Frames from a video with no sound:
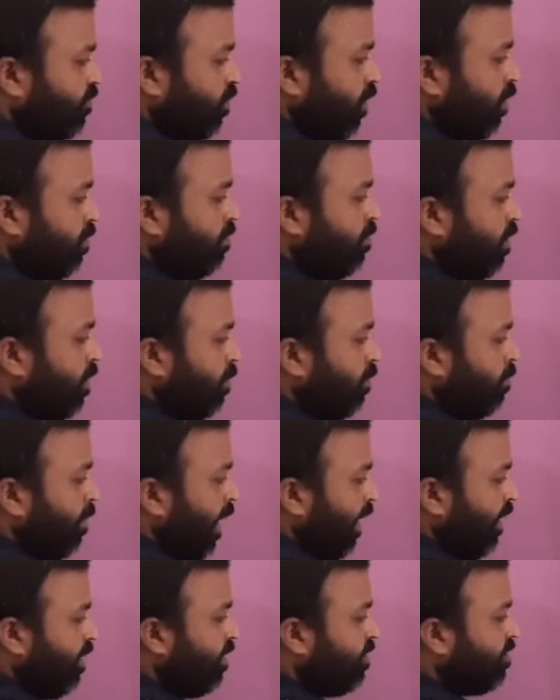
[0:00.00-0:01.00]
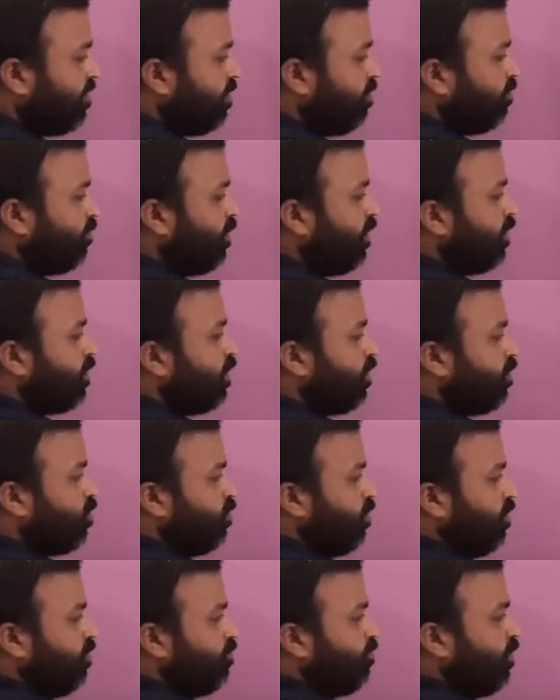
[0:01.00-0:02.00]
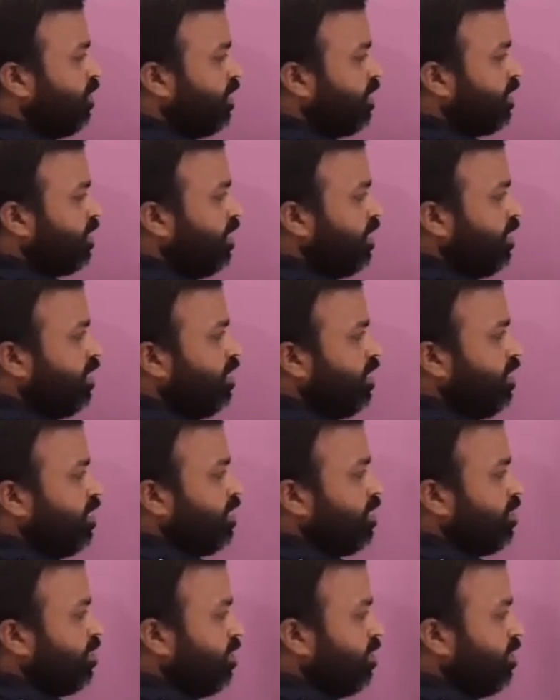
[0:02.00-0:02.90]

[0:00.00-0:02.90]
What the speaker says: from minus infinity to infinity,